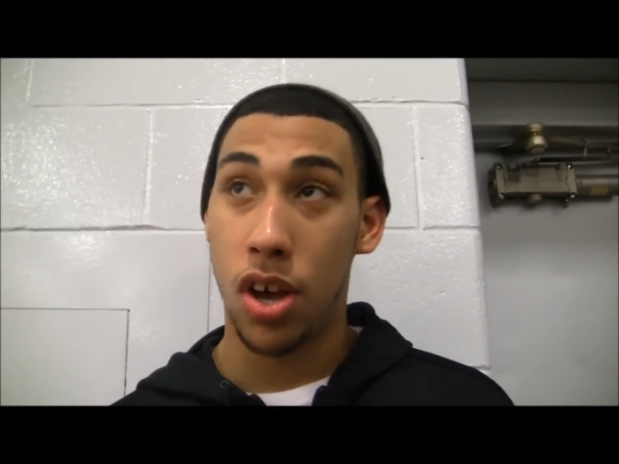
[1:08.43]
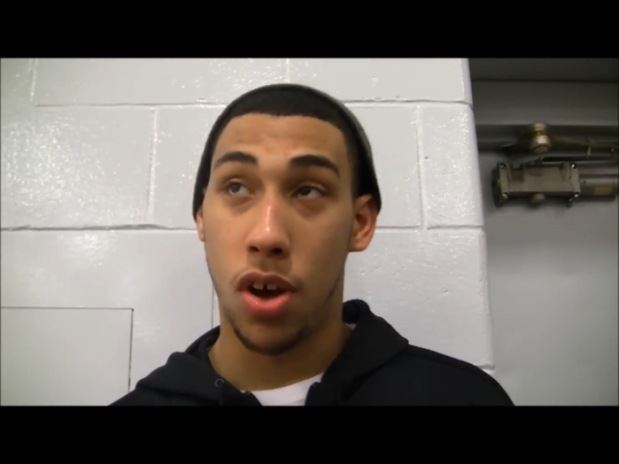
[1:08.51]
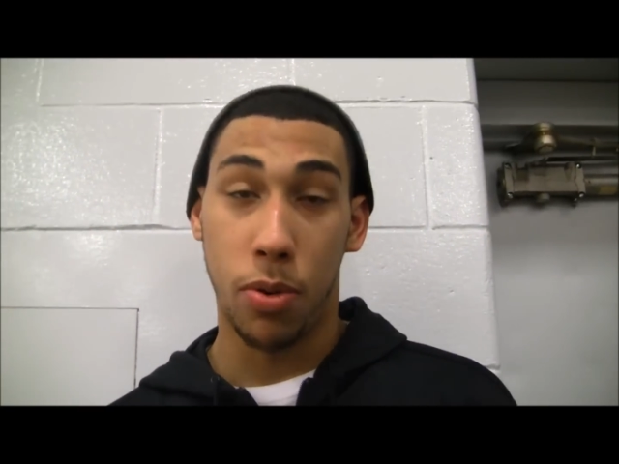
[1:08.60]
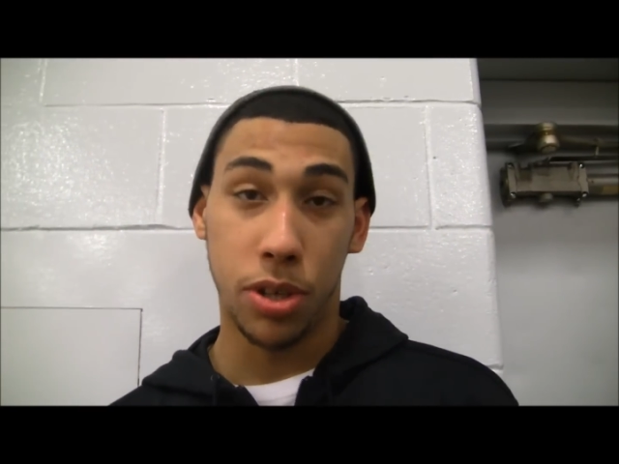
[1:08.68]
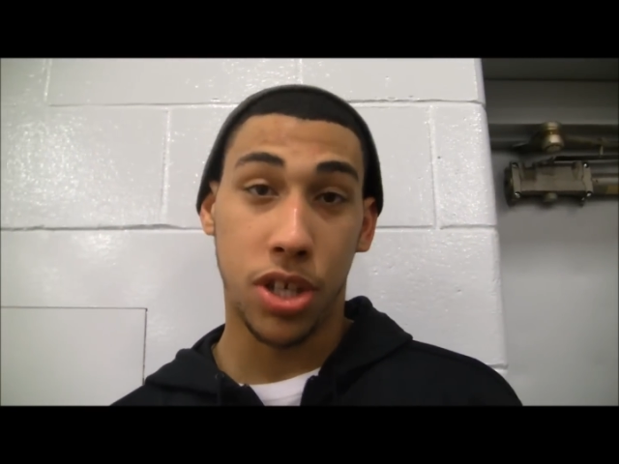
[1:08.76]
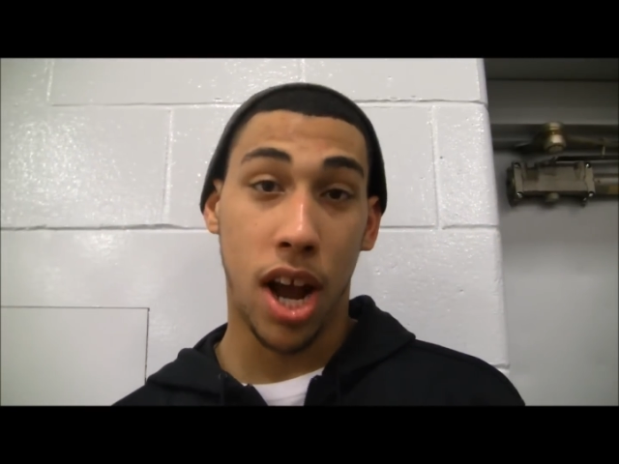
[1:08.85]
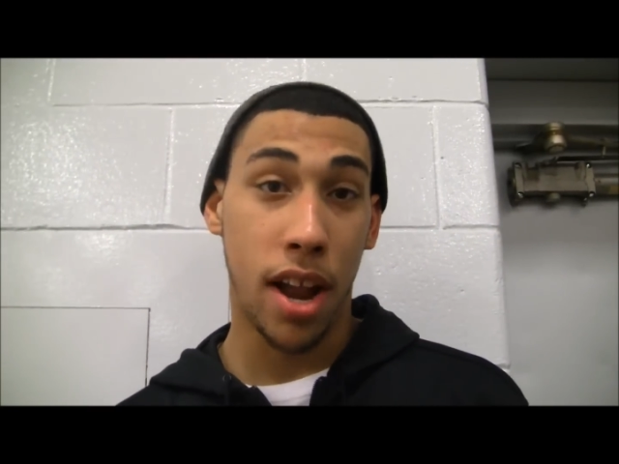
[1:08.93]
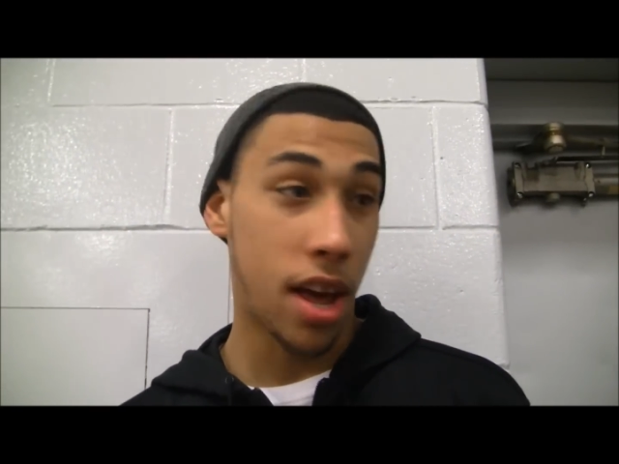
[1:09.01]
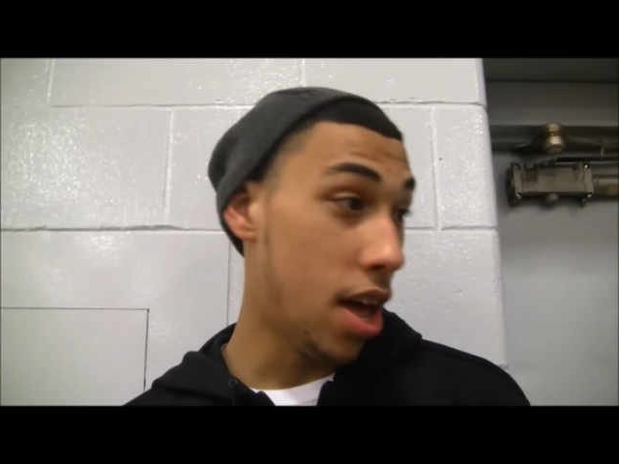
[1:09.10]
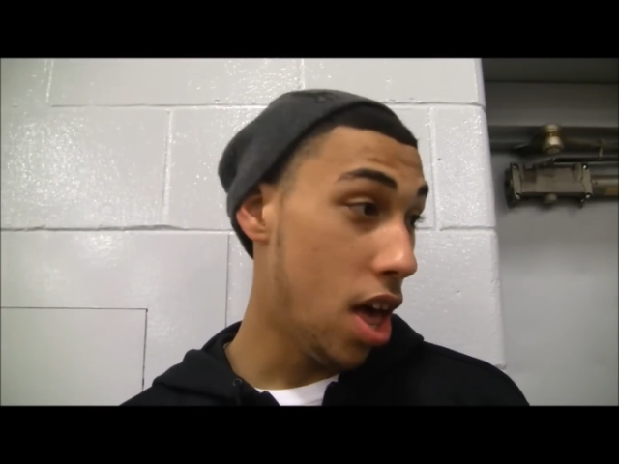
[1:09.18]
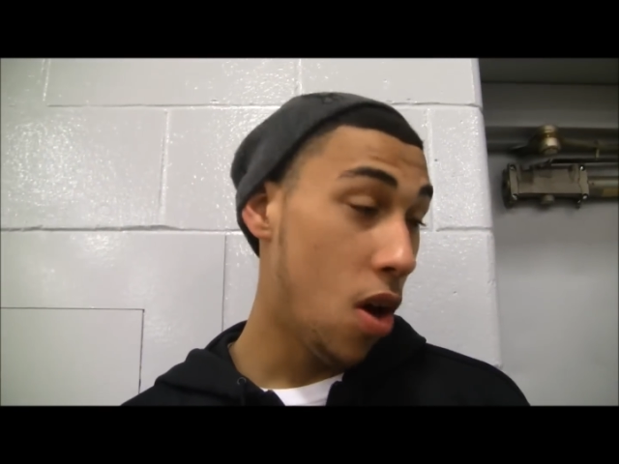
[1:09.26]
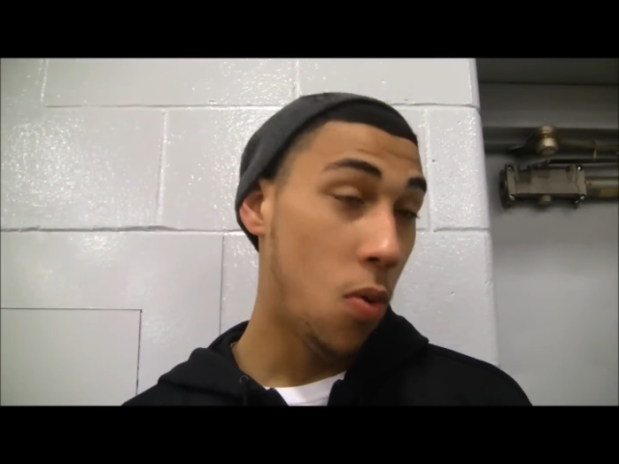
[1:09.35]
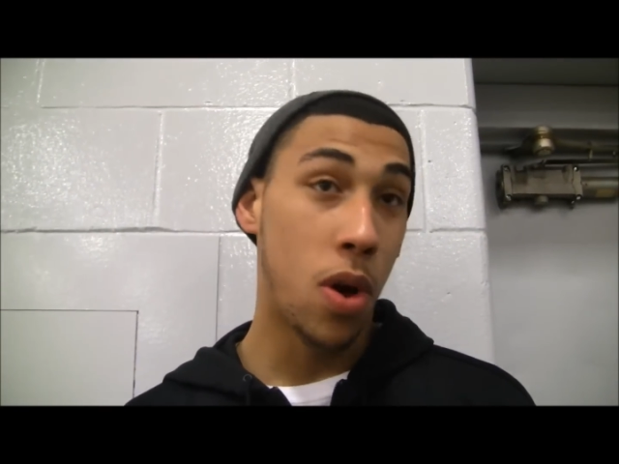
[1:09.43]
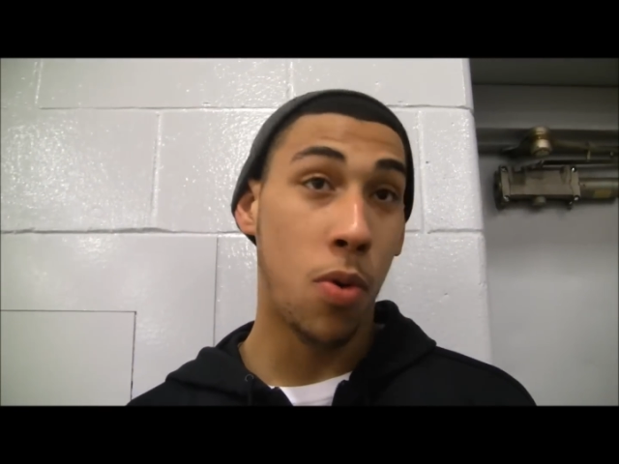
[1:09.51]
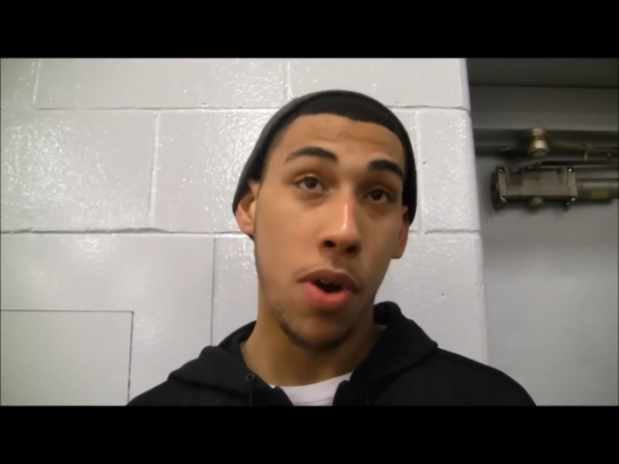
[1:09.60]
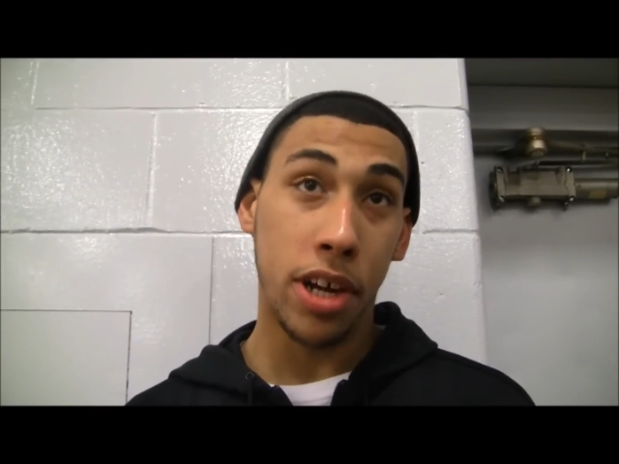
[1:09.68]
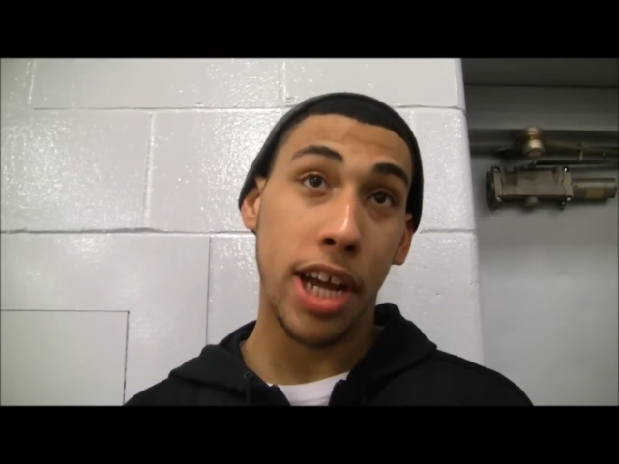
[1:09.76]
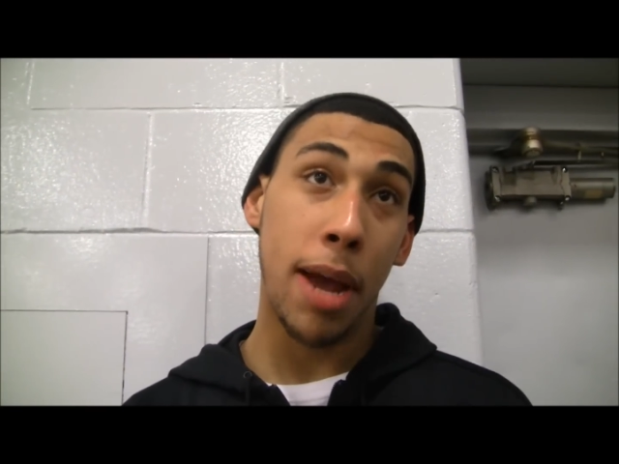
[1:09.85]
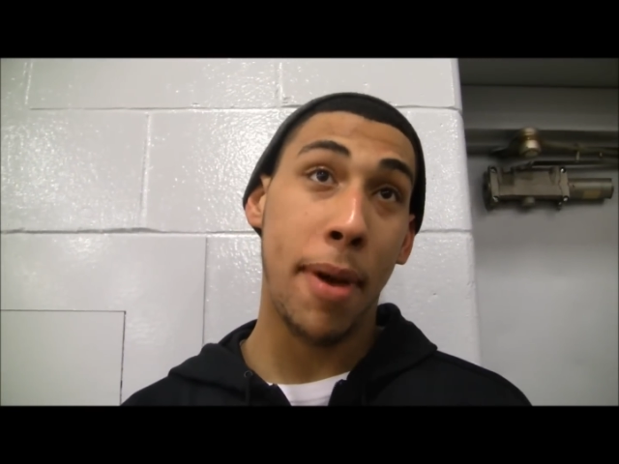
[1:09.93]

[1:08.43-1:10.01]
So we're trying to win one